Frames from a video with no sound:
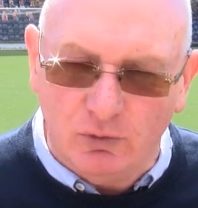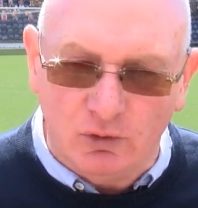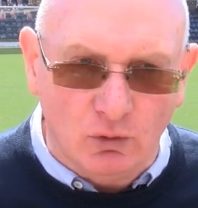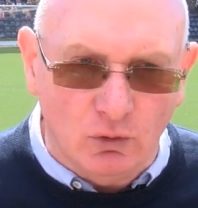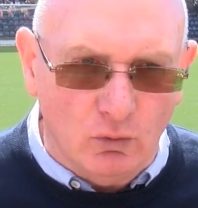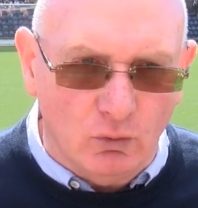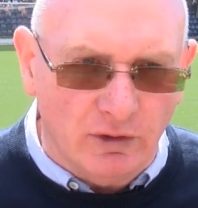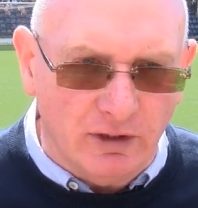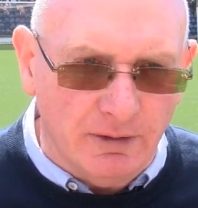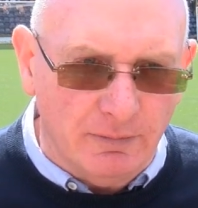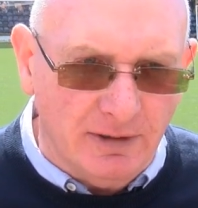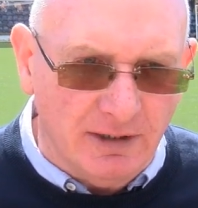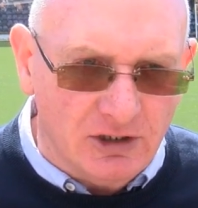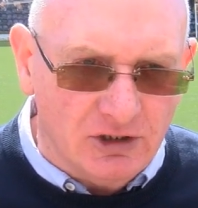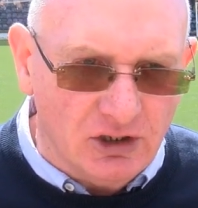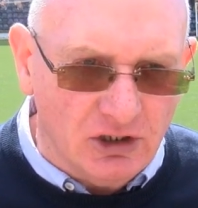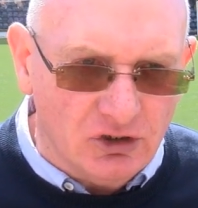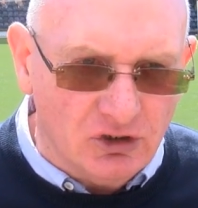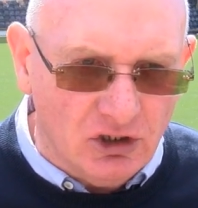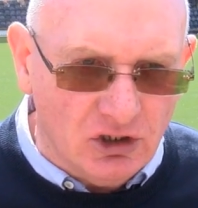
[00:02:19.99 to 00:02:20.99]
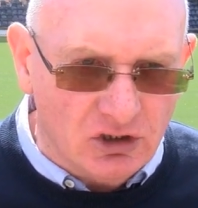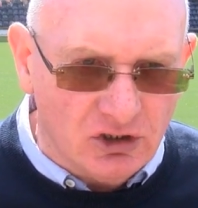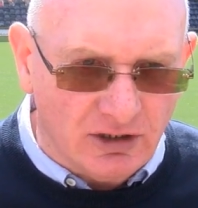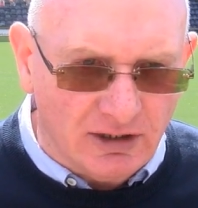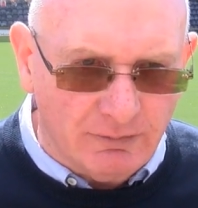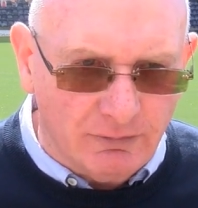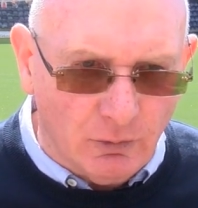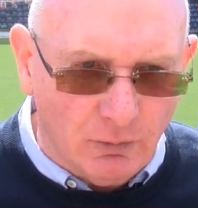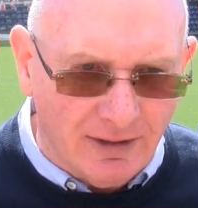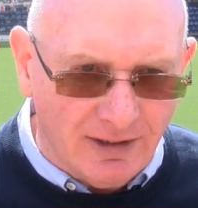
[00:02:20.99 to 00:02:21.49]
We don't want to be in a situation
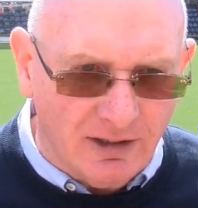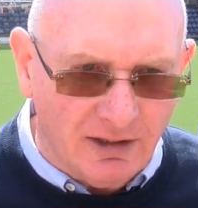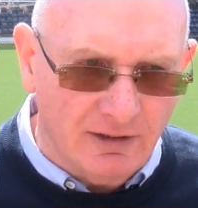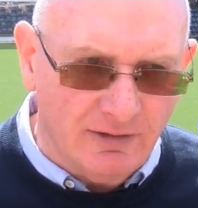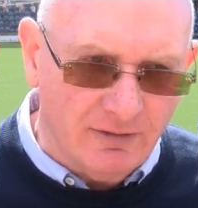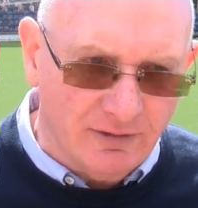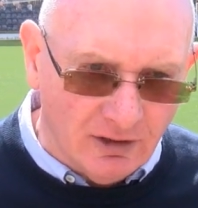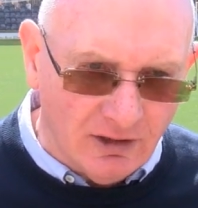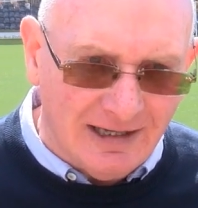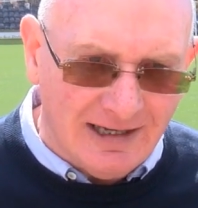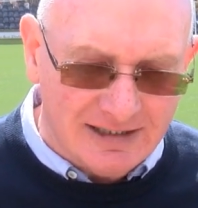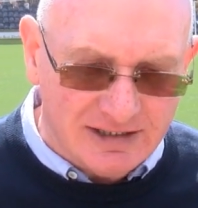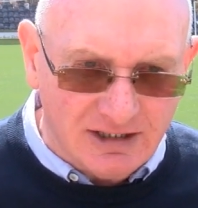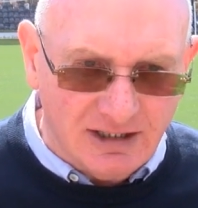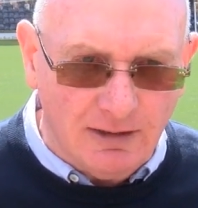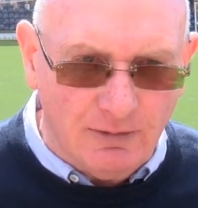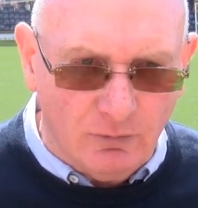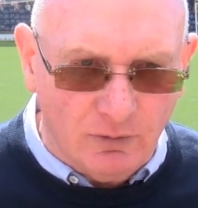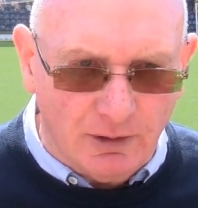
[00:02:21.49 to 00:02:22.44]
like we were the last game,